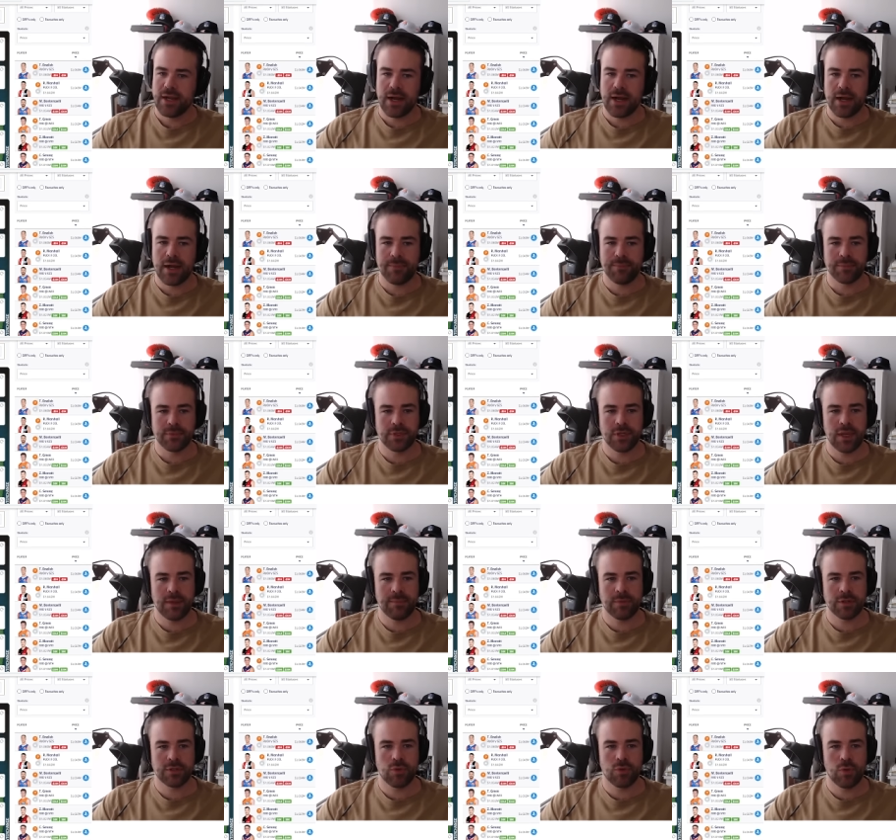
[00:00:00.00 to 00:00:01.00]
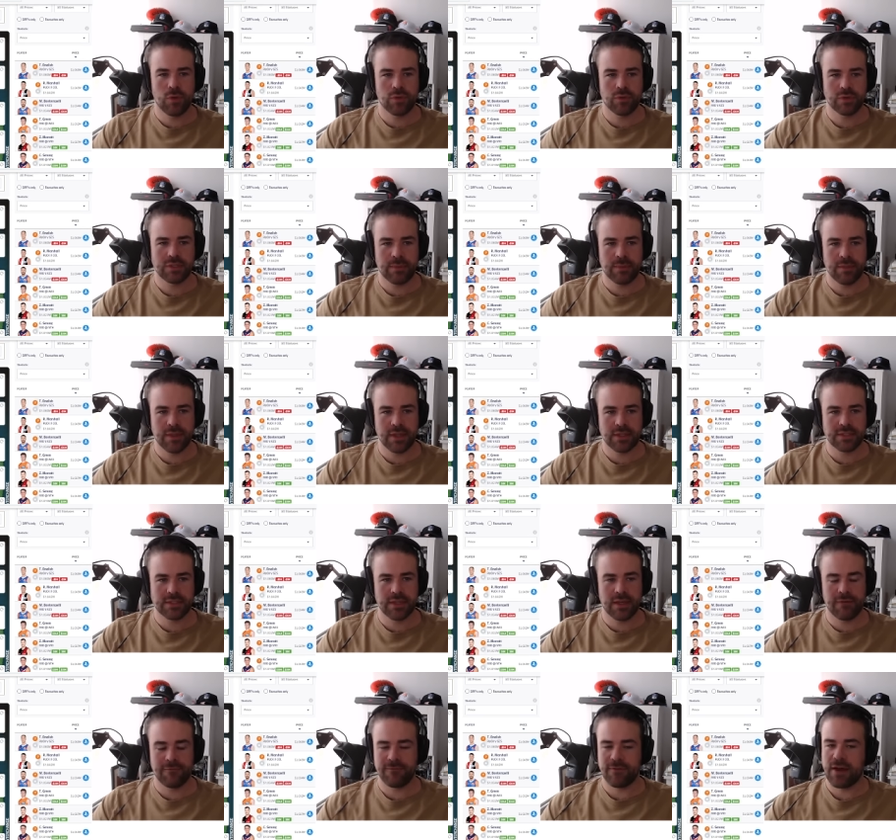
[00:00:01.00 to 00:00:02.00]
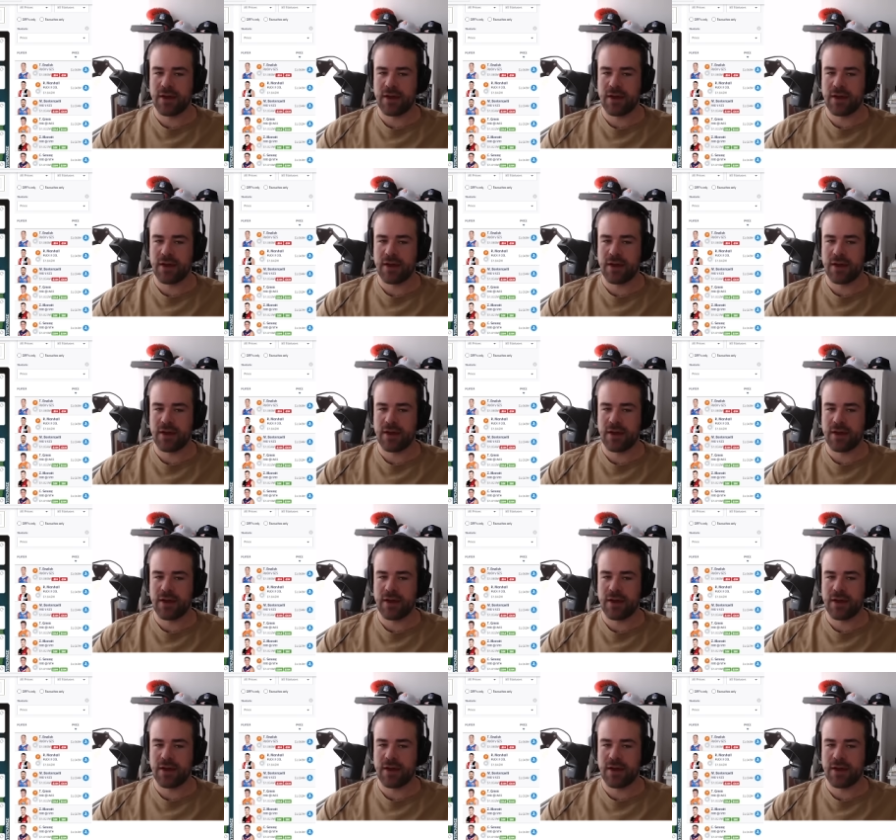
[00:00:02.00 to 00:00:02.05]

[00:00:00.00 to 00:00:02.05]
Um, so yeah, I'm going to talk through some of that stuff.